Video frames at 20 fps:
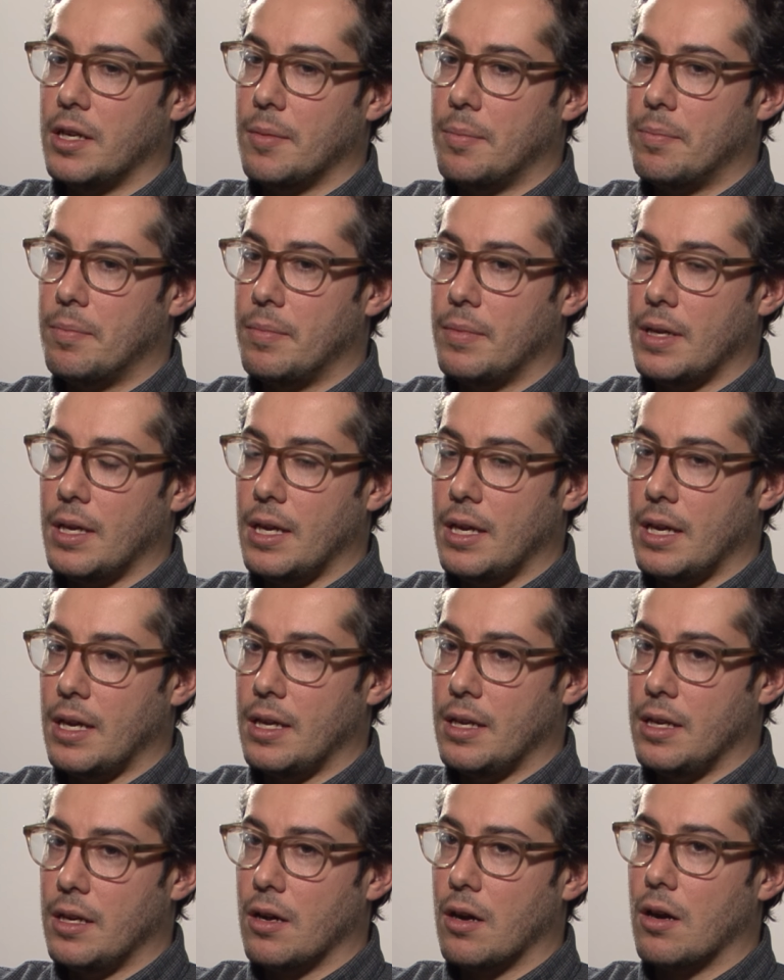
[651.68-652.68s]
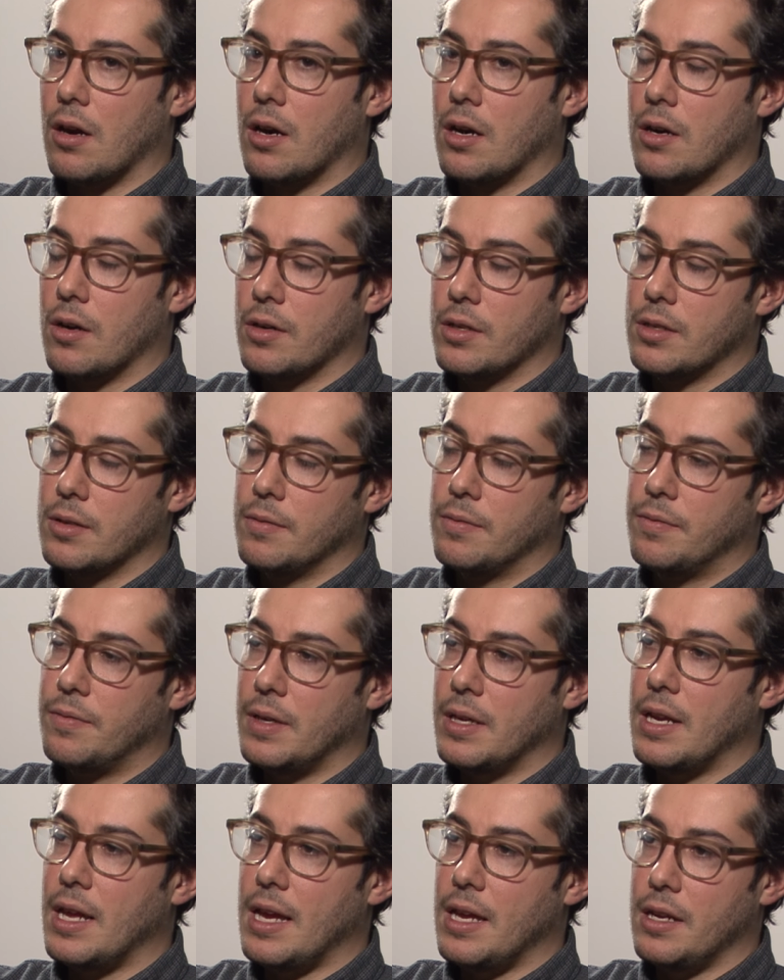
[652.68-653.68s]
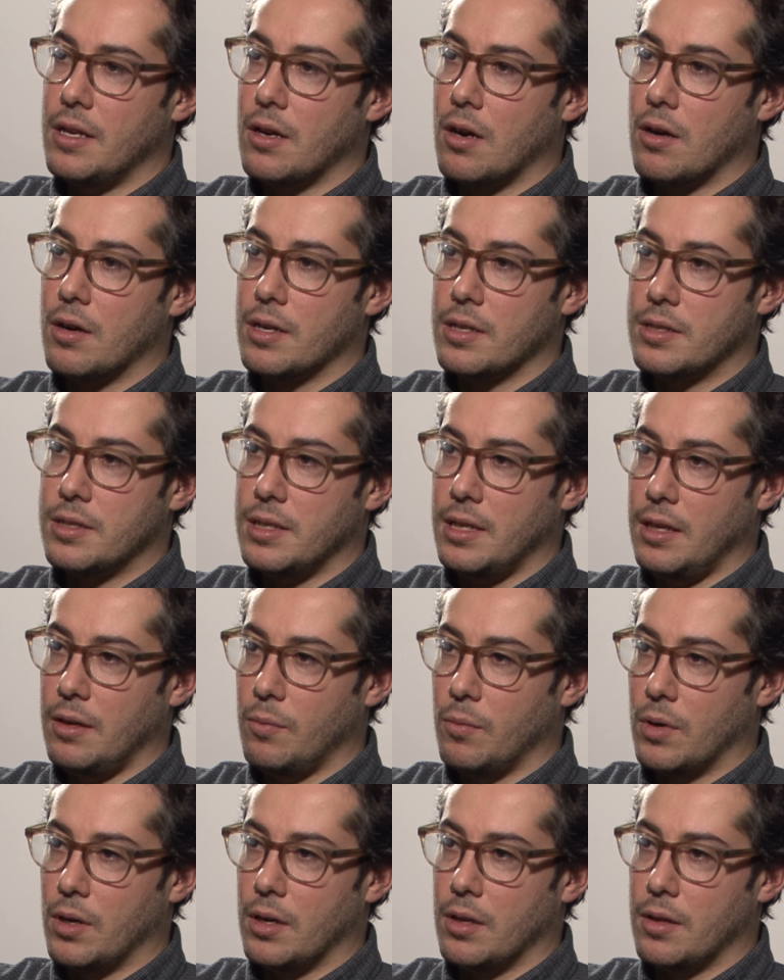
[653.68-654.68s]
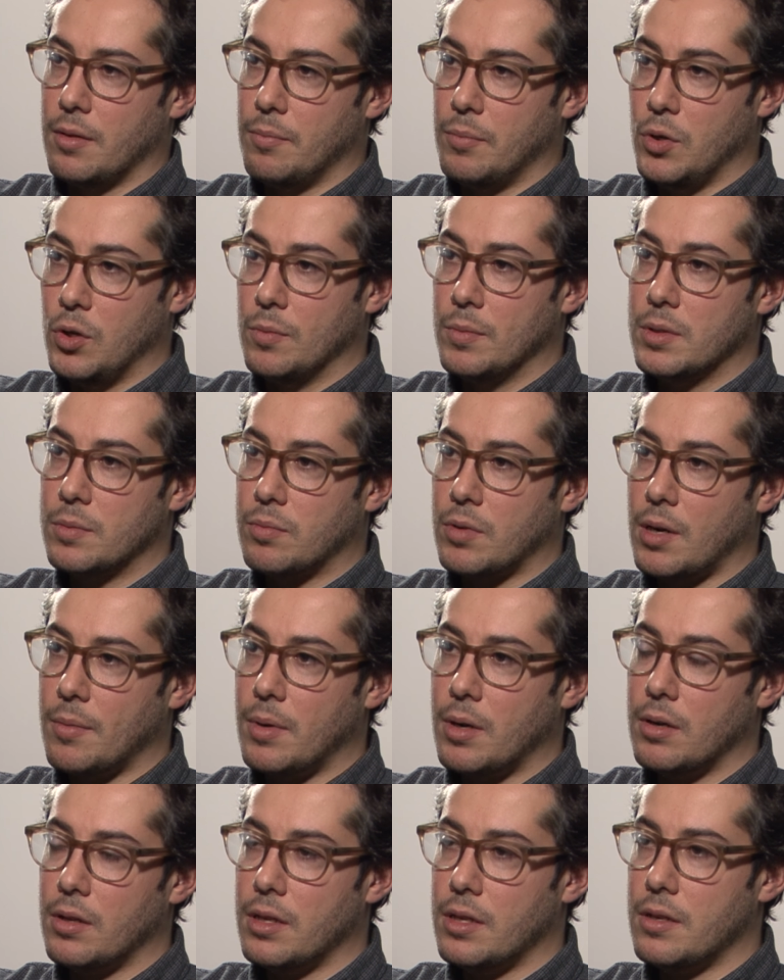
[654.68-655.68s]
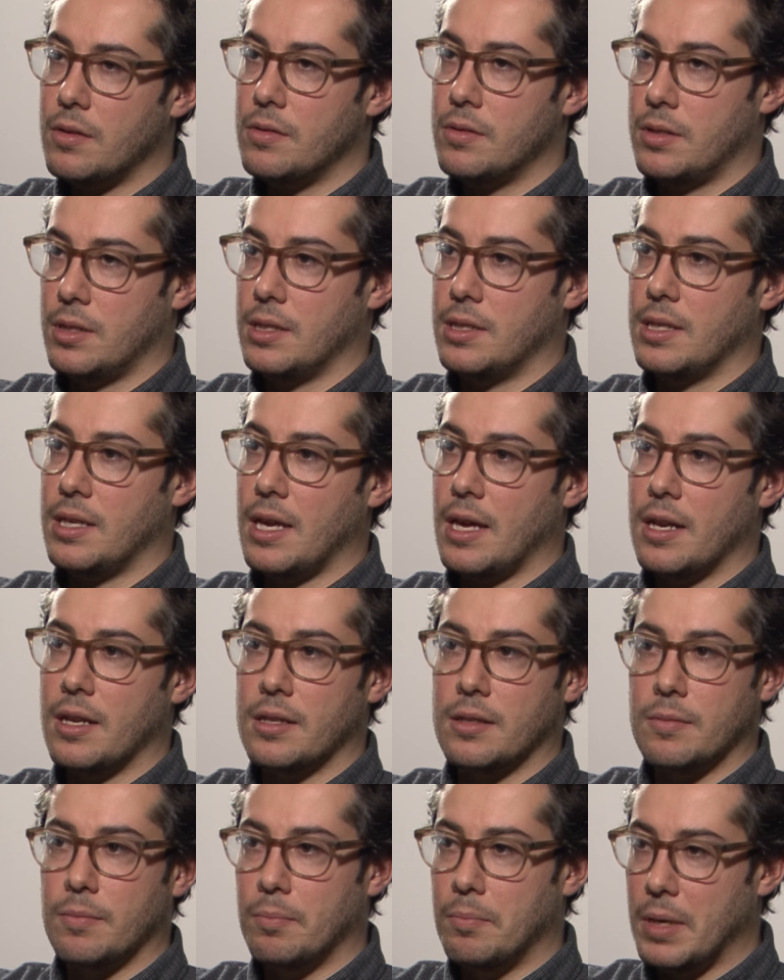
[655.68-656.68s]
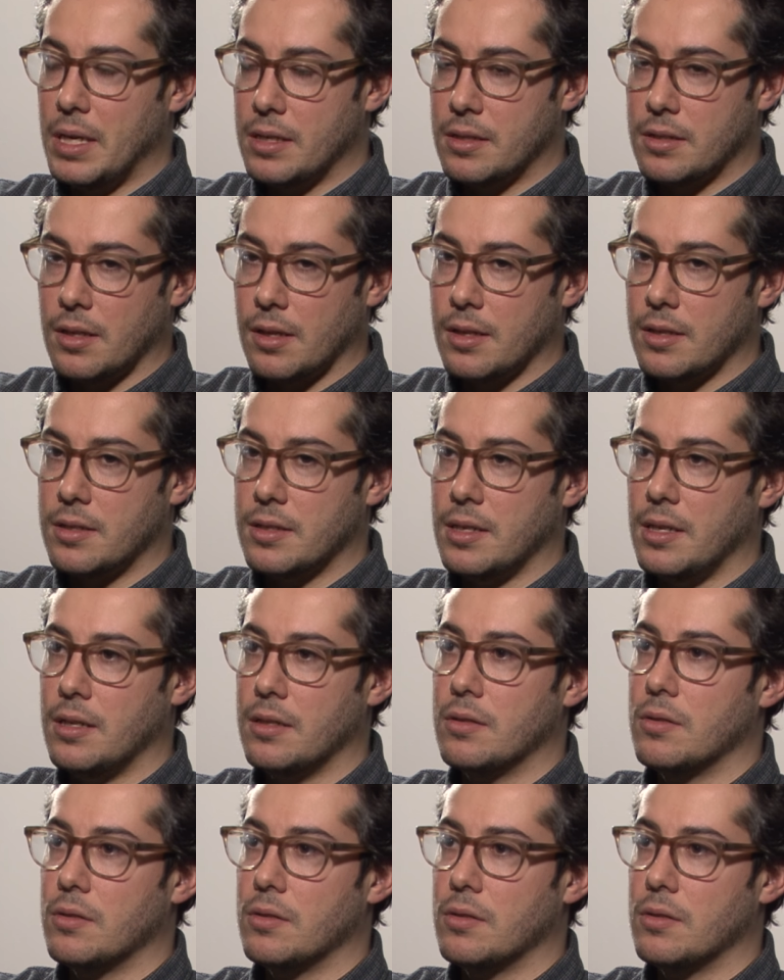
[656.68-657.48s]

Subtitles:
up ADR or to fit ADR in a scene where the boom is primarily used, it's based on the scene.